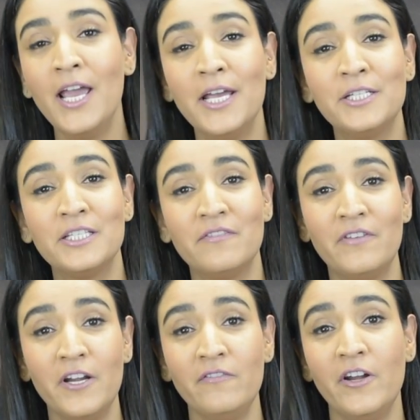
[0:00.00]
it is a
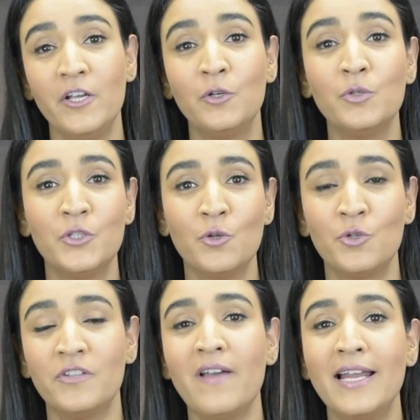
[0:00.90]
very good
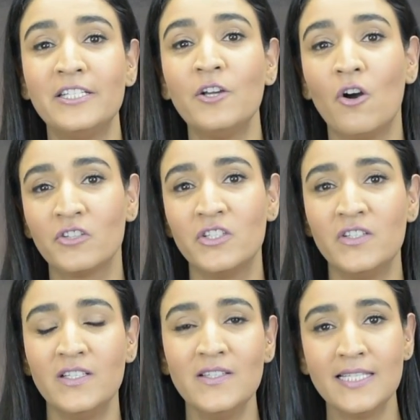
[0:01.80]
source of
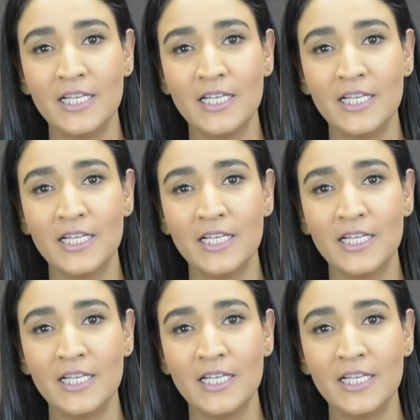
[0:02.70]
antioxidants.